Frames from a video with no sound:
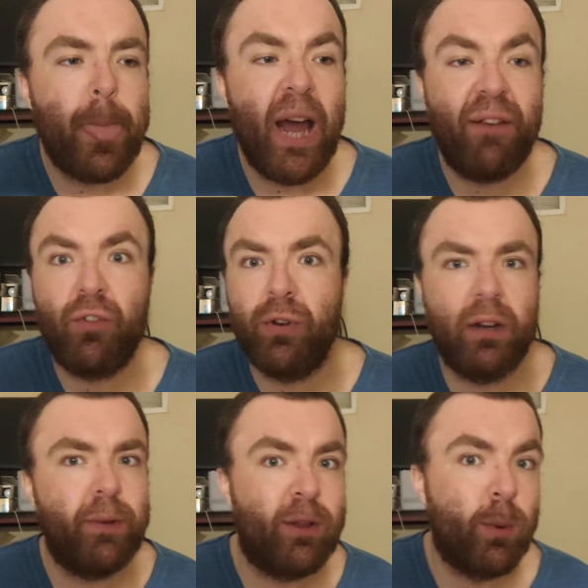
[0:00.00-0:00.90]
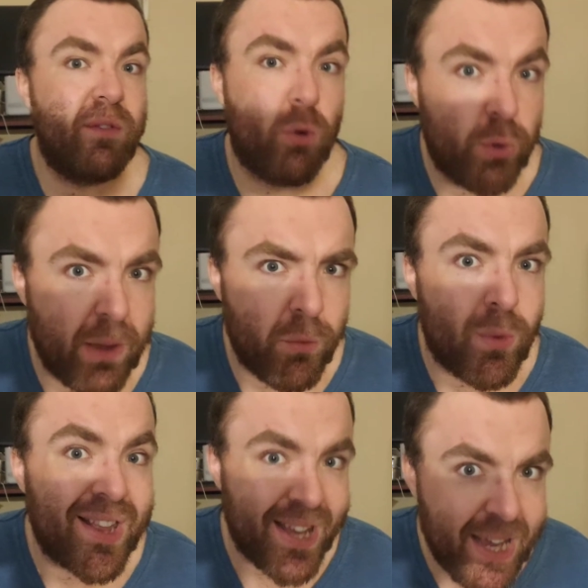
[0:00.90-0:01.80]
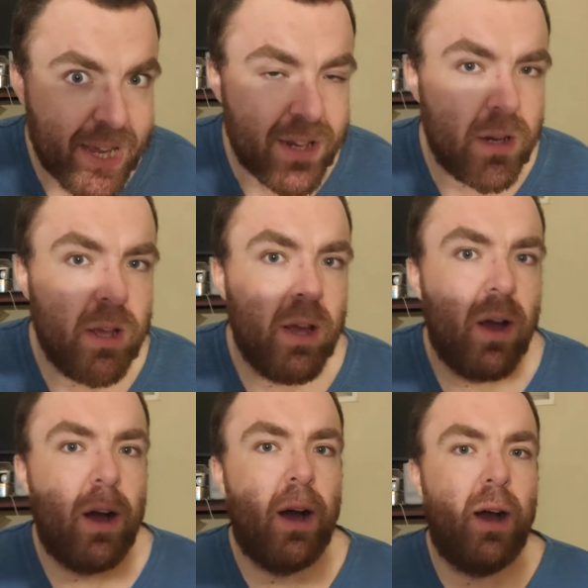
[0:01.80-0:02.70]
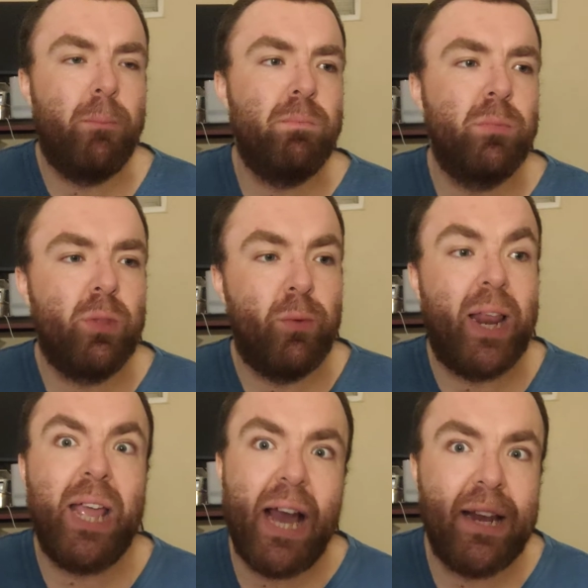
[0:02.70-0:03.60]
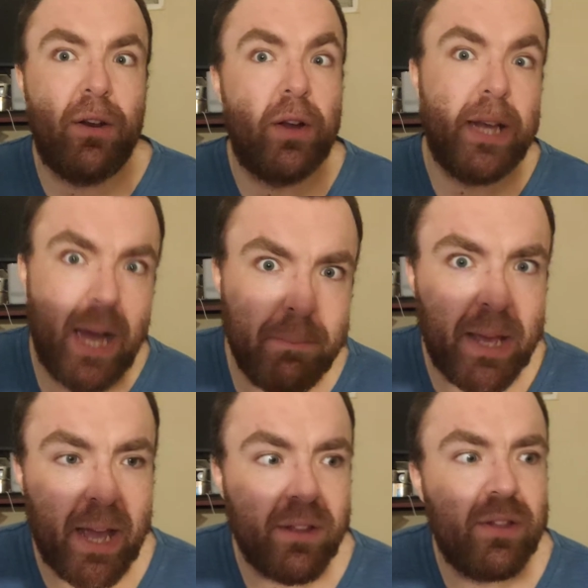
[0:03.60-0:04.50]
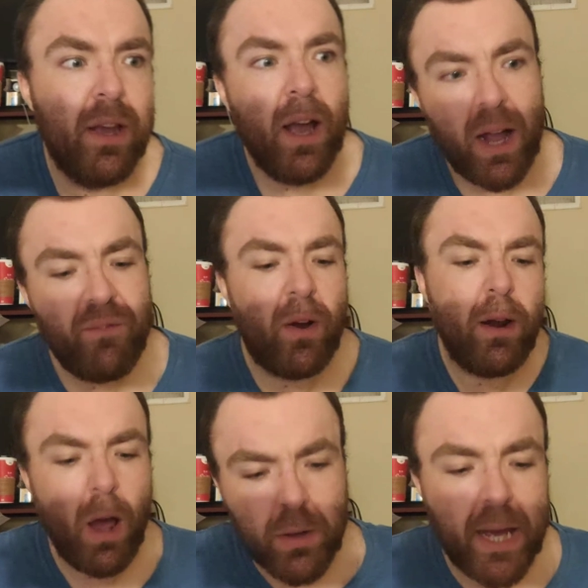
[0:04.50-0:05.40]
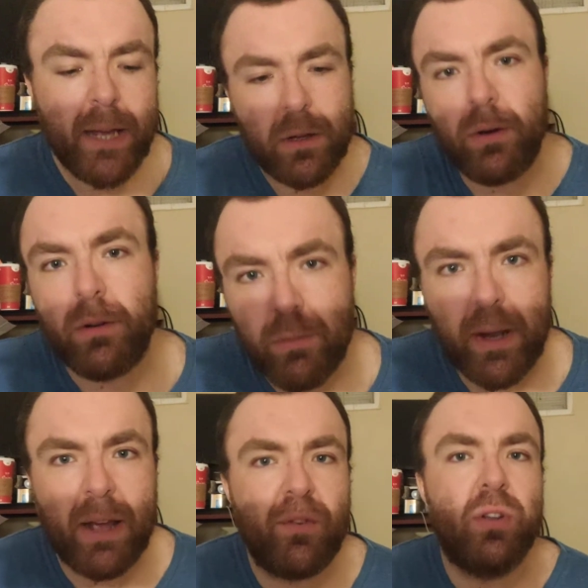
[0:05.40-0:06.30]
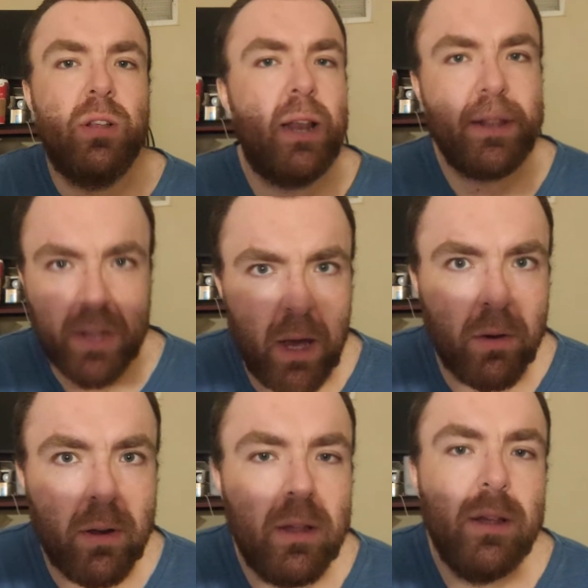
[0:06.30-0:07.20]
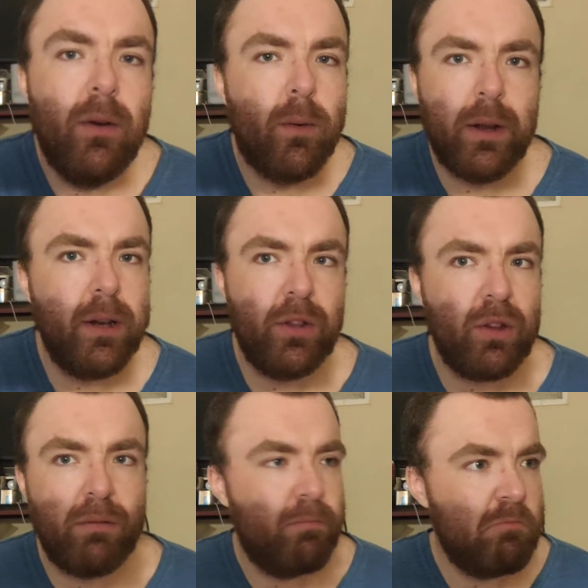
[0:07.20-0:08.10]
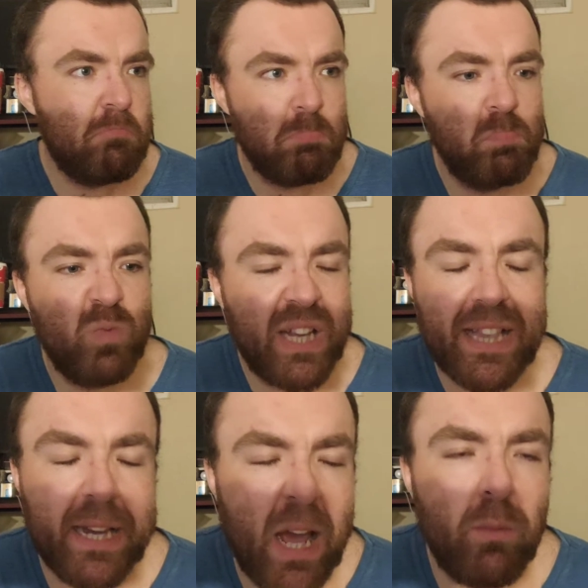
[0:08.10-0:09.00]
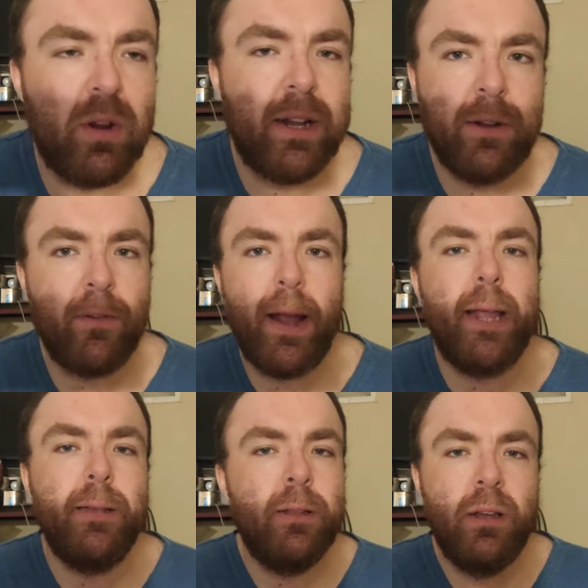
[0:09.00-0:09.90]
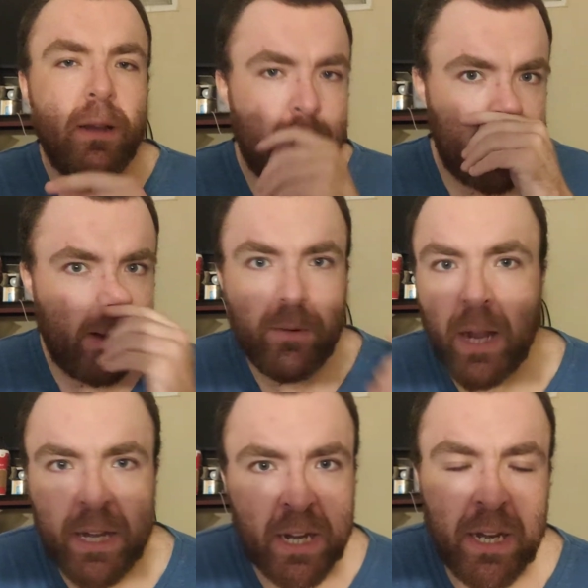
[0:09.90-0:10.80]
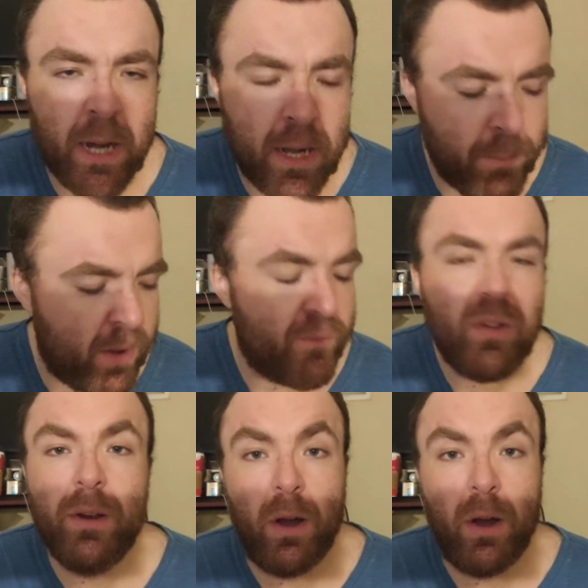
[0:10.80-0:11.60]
after WWE 24/7 was a hit, when I had it on Comcast, I thought, okay, cool, whatever, let's go. We're going to just get the network, and great. $9.99 a month,